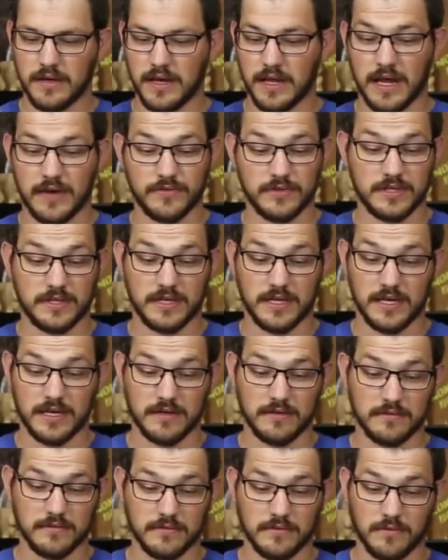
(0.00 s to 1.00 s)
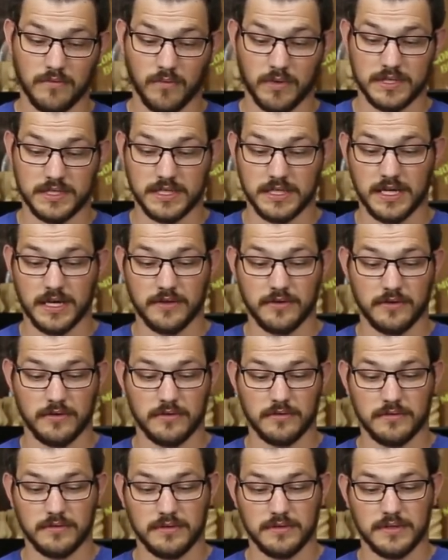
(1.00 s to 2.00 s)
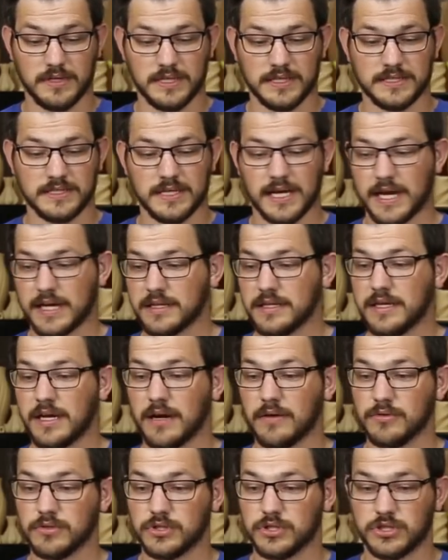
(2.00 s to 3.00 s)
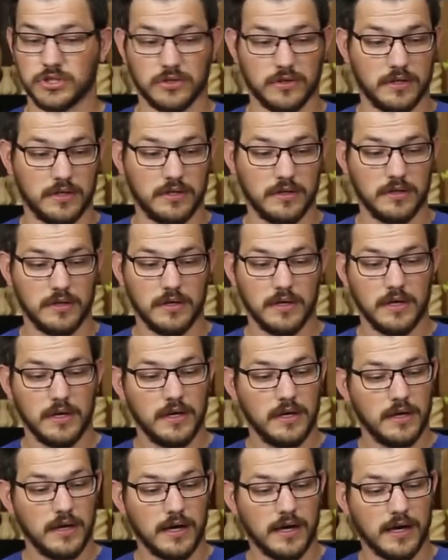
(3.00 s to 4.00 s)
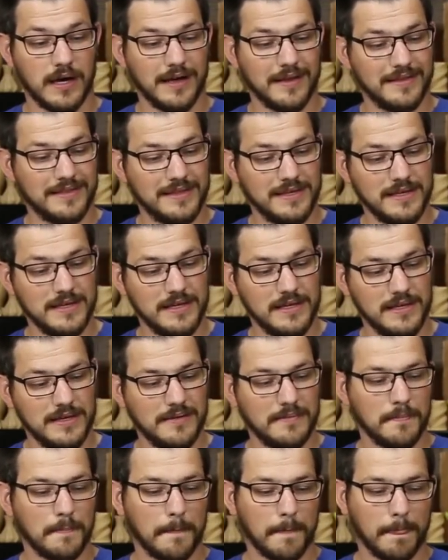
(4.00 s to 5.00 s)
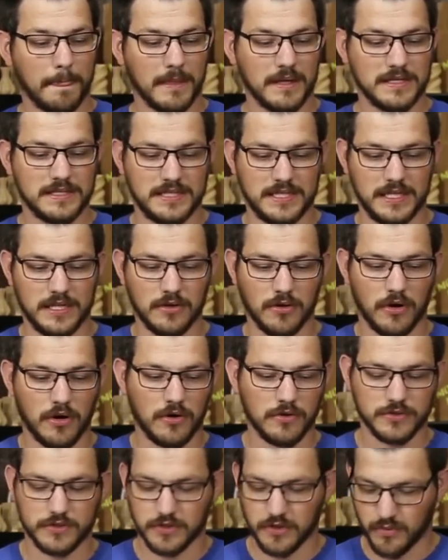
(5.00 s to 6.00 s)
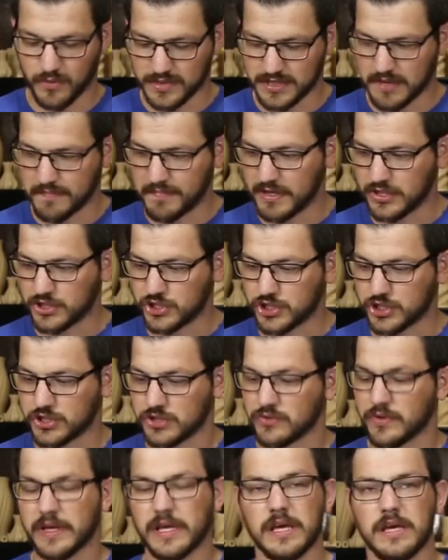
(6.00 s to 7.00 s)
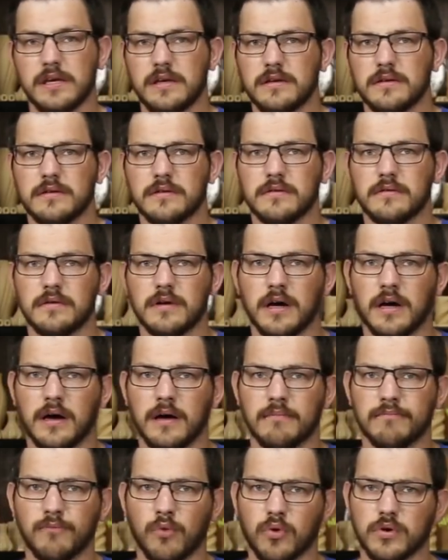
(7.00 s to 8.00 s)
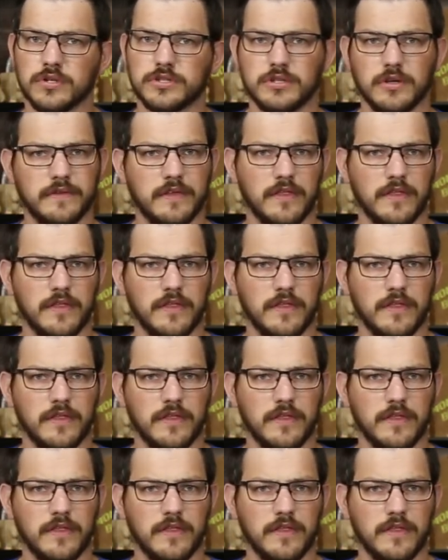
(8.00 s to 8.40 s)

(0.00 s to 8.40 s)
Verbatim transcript: and everything went together exactly how it should. The Teal also was a bit stringy, more so